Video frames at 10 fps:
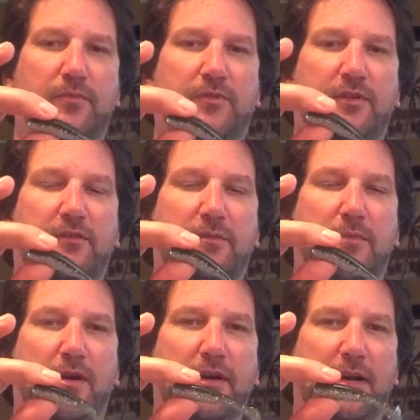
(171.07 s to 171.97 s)
silver
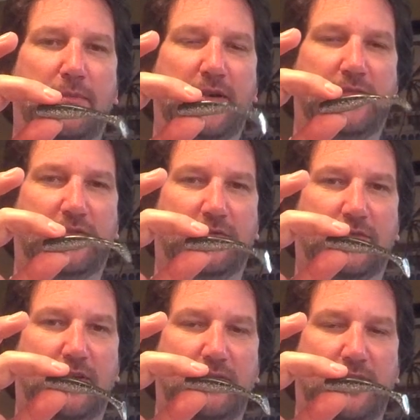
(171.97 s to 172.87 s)
mullet. I believe this
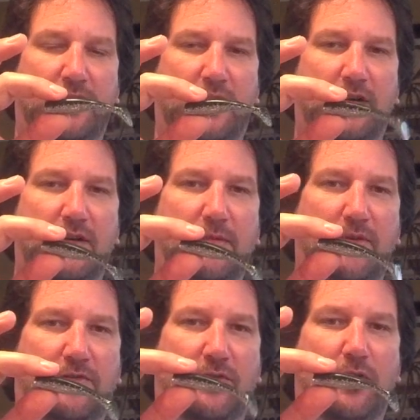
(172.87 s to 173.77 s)
is the color
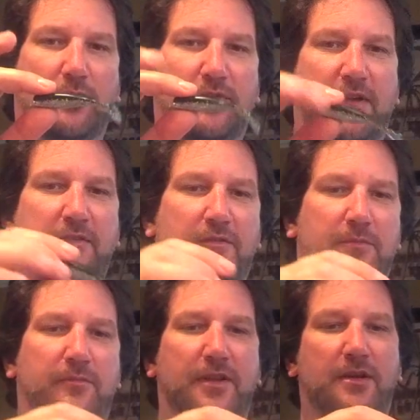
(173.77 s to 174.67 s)
number is 407
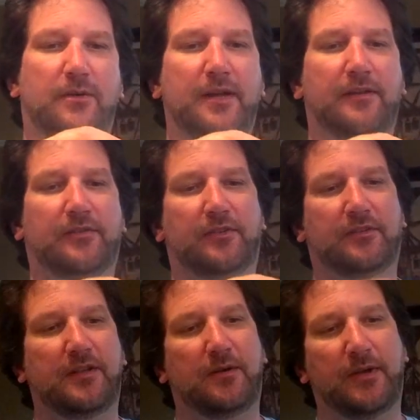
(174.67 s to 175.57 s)
from DOA. This is
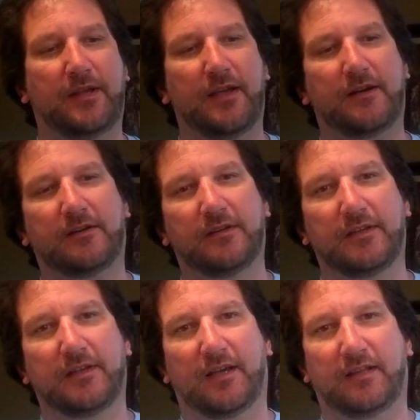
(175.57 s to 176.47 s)
a DOA cal.
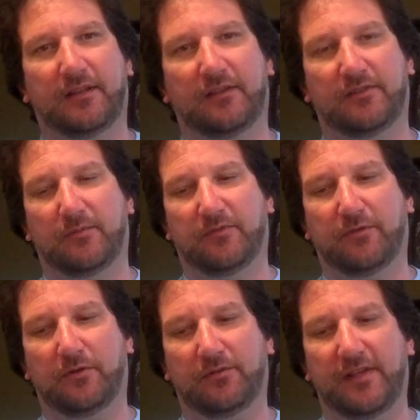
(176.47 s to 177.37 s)
I think it's number
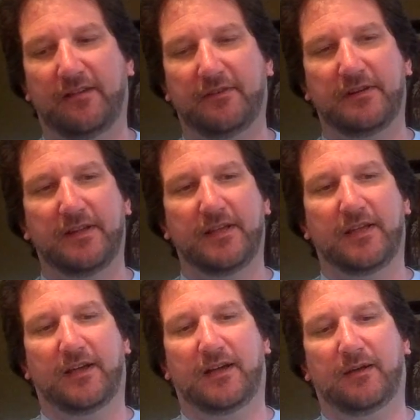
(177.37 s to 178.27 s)
407.
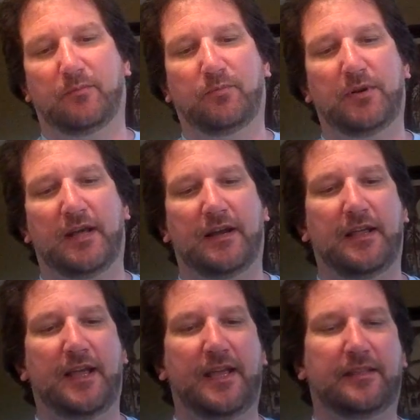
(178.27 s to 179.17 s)
Put it on
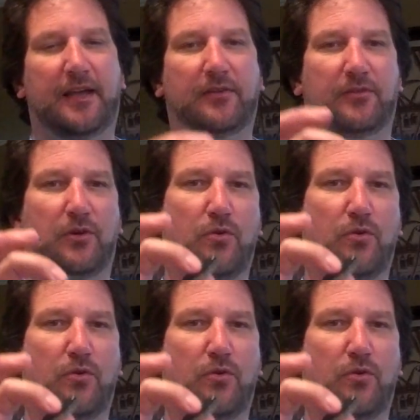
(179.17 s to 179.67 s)
an 1/8 ounce or a